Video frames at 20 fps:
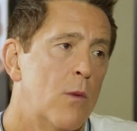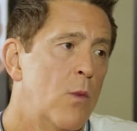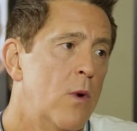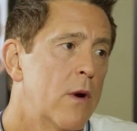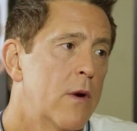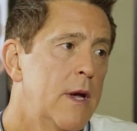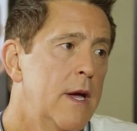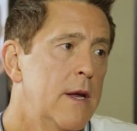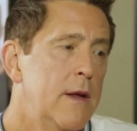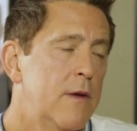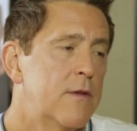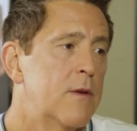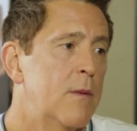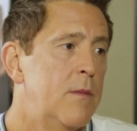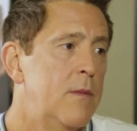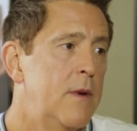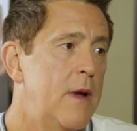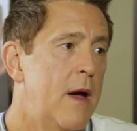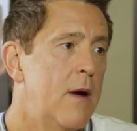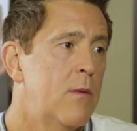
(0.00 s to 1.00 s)
we're getting
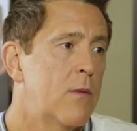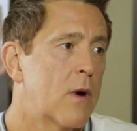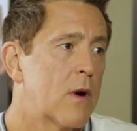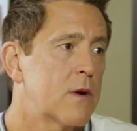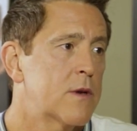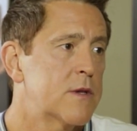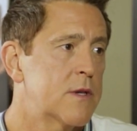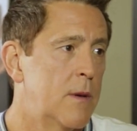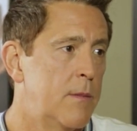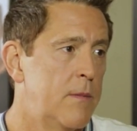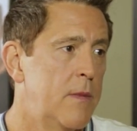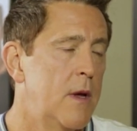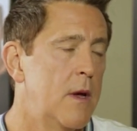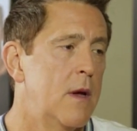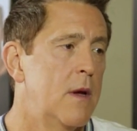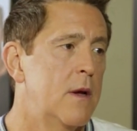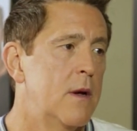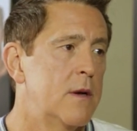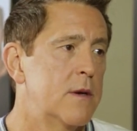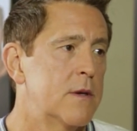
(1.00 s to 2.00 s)
some networks, some
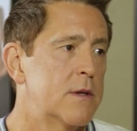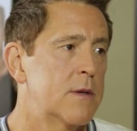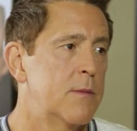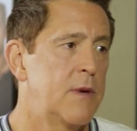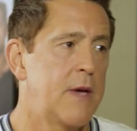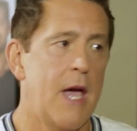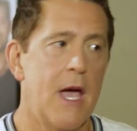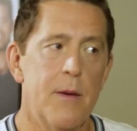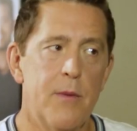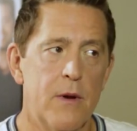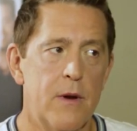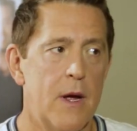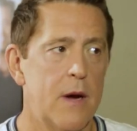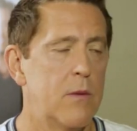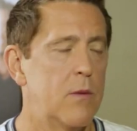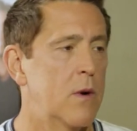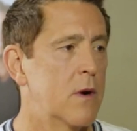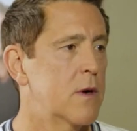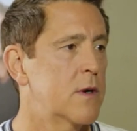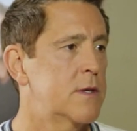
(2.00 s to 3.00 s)
some cable
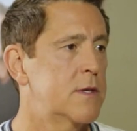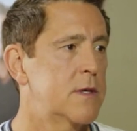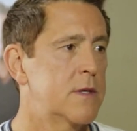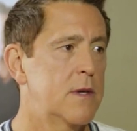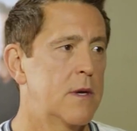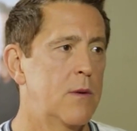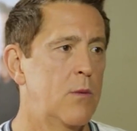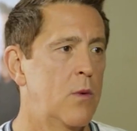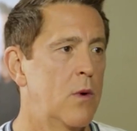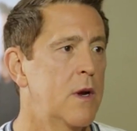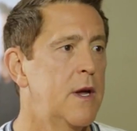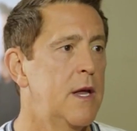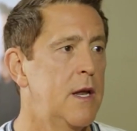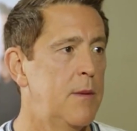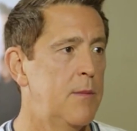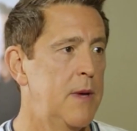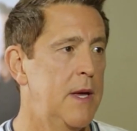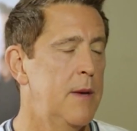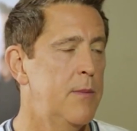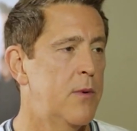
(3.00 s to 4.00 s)
networks. We're
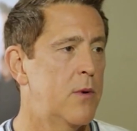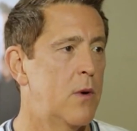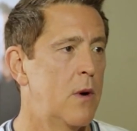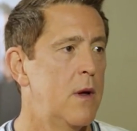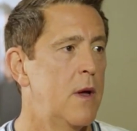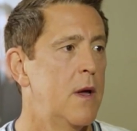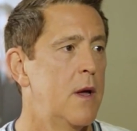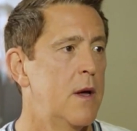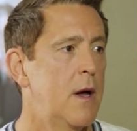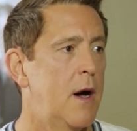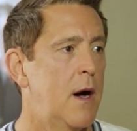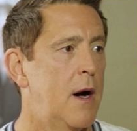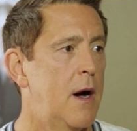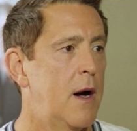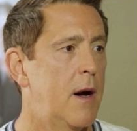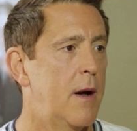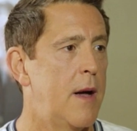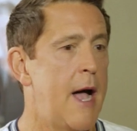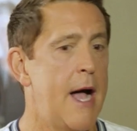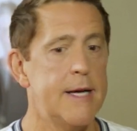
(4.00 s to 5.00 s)
getting people
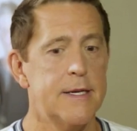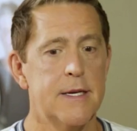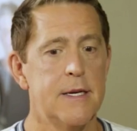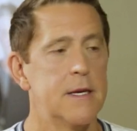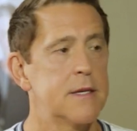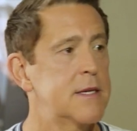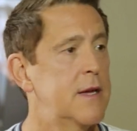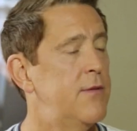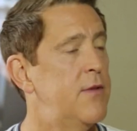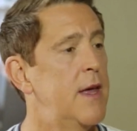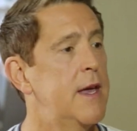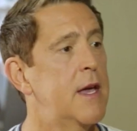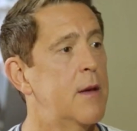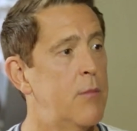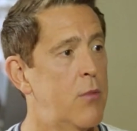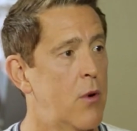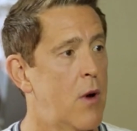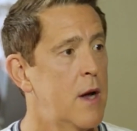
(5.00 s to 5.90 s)
uh, asking us if they could